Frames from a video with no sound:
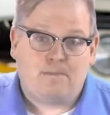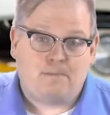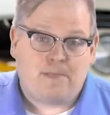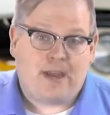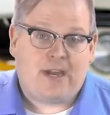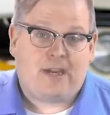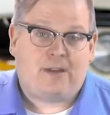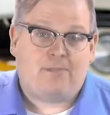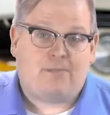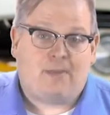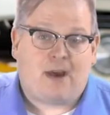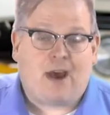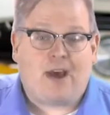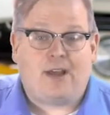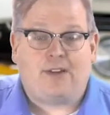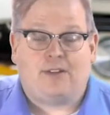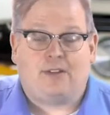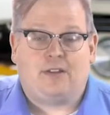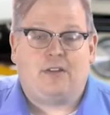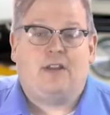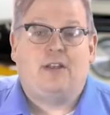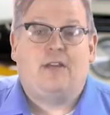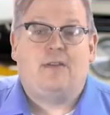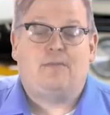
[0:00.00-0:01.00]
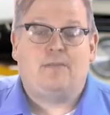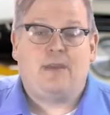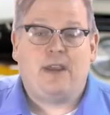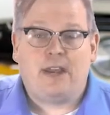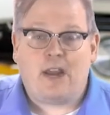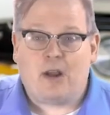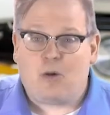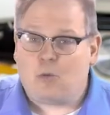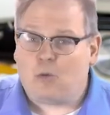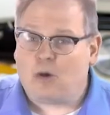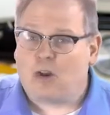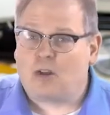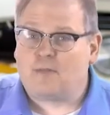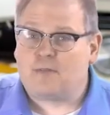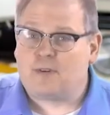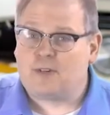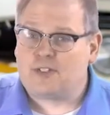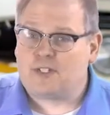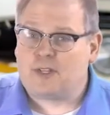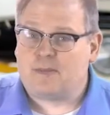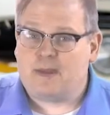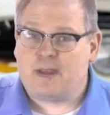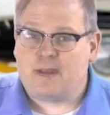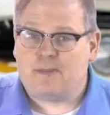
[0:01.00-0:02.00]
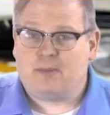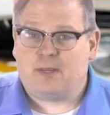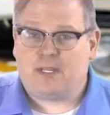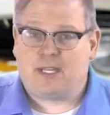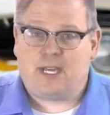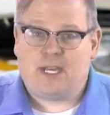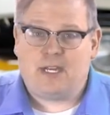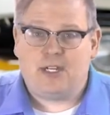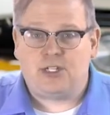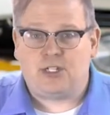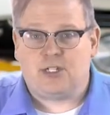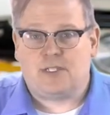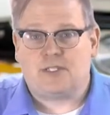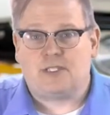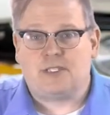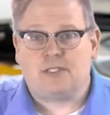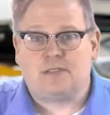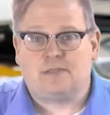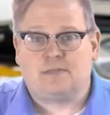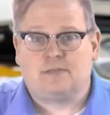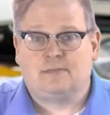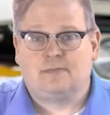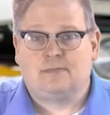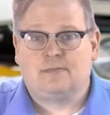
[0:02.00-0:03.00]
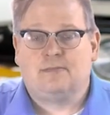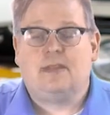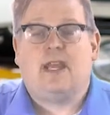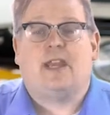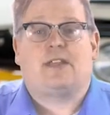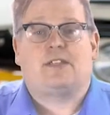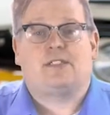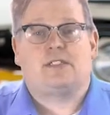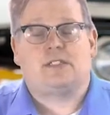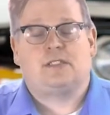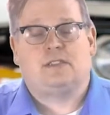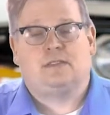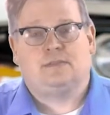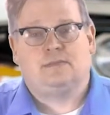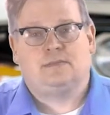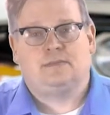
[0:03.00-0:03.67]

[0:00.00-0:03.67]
make, model may not work for some applications. Next.